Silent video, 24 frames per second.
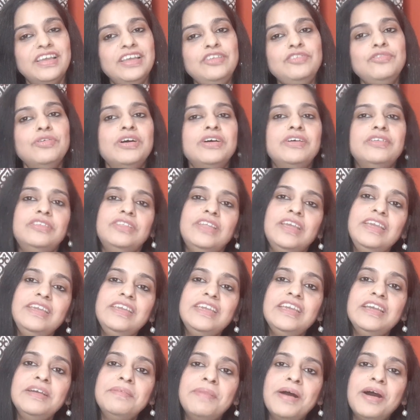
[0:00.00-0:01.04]
You are
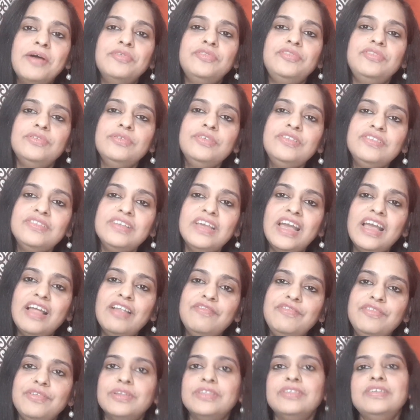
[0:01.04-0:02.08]
thinking about
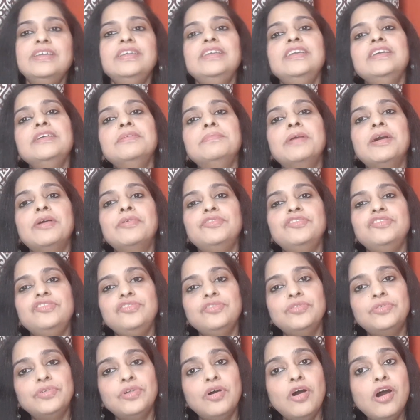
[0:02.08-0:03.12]
yourself, you are thinking about
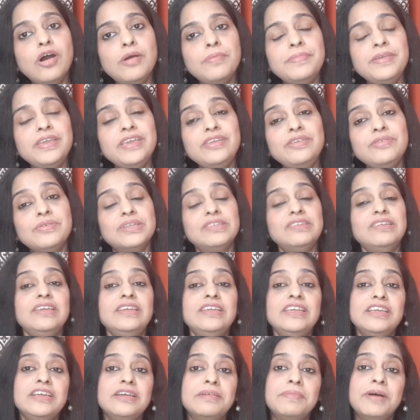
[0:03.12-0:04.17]
your hobby, you are
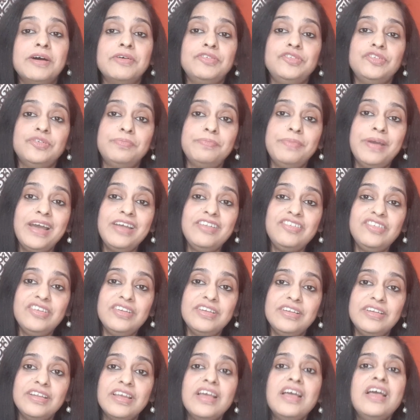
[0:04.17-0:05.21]
thinking about your
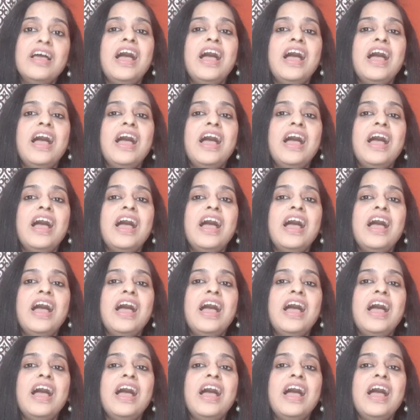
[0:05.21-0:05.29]
passion,